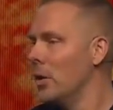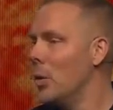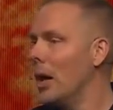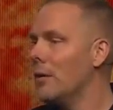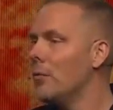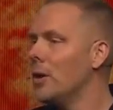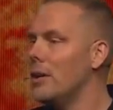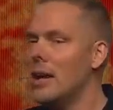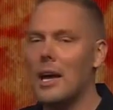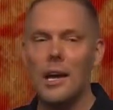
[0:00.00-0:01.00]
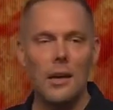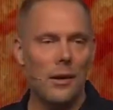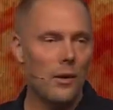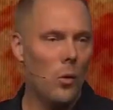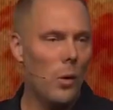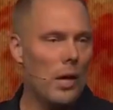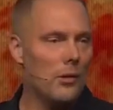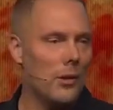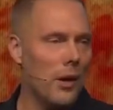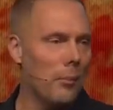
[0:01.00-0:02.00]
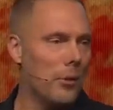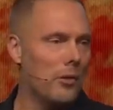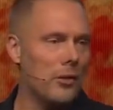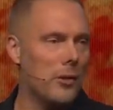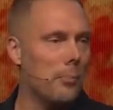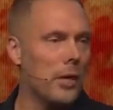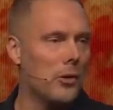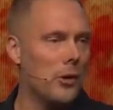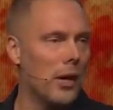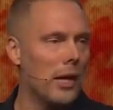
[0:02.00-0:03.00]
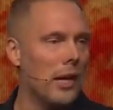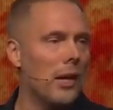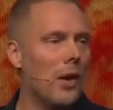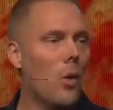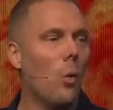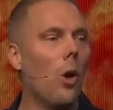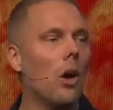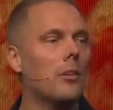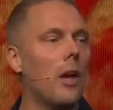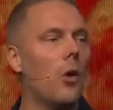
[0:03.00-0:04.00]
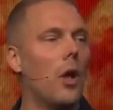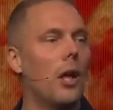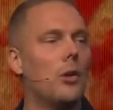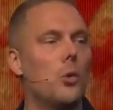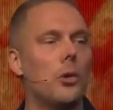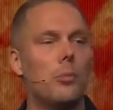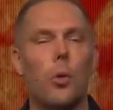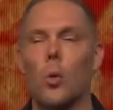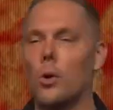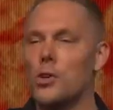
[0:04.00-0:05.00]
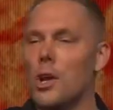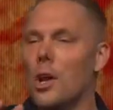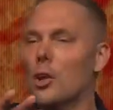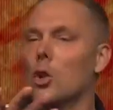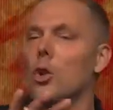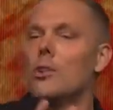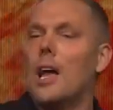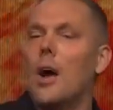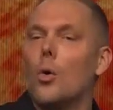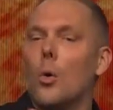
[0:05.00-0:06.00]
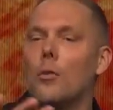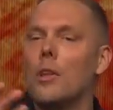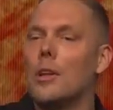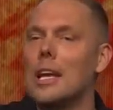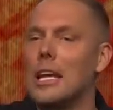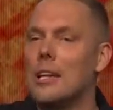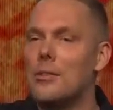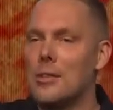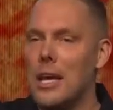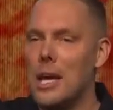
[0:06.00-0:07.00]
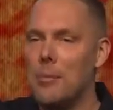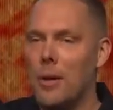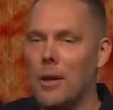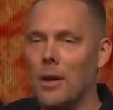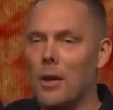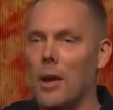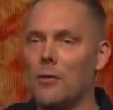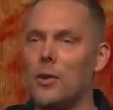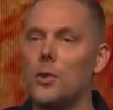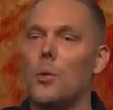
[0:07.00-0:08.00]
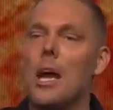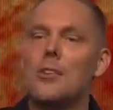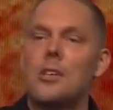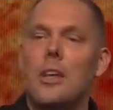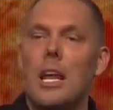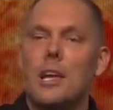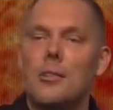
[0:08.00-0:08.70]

who every day wakes up, this is the picture I get, walks out onto his porch, looks out over the landscape of the direction that